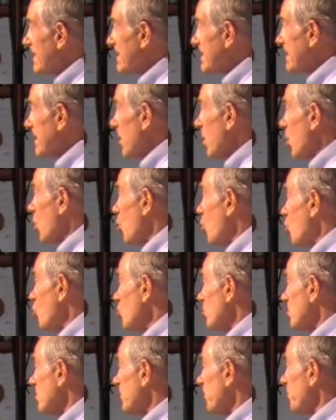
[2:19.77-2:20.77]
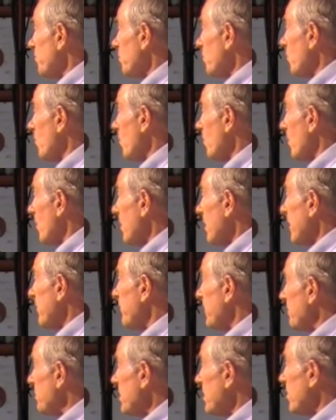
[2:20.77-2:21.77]
So,
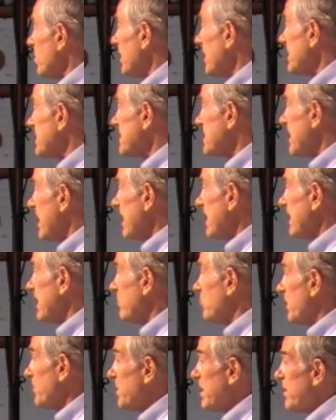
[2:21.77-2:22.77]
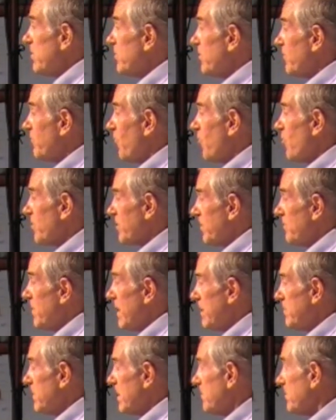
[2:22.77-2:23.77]
if the bill had said repeal the Fourth
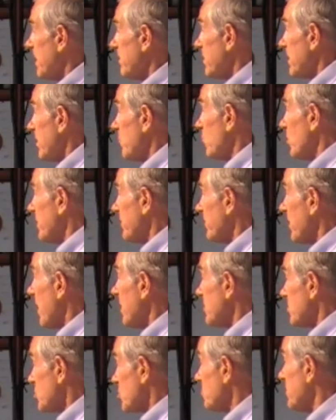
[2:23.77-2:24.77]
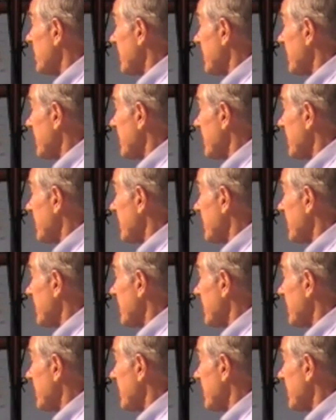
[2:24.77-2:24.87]
Amendment, maybe they wouldn't have gotten so